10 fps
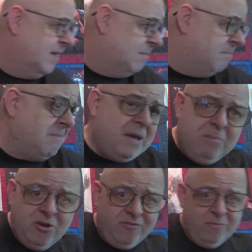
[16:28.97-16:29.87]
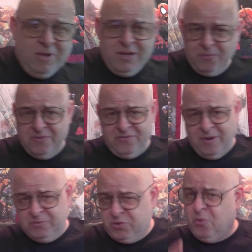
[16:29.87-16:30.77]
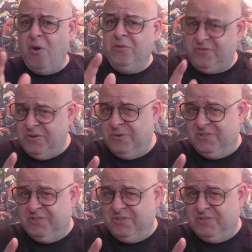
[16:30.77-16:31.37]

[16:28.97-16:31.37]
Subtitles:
Maybe you're familiar with some. Troll 2